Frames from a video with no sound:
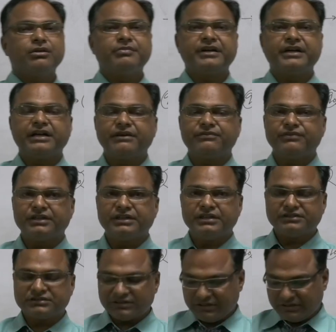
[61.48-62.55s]
of a DFA
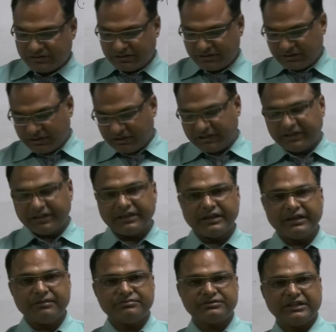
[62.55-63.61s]
it's already
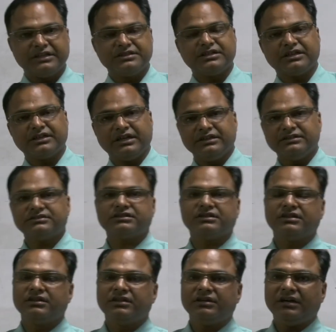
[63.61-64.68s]
a challenging task,
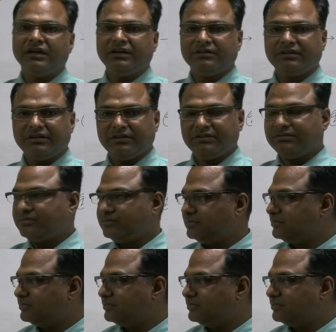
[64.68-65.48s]
and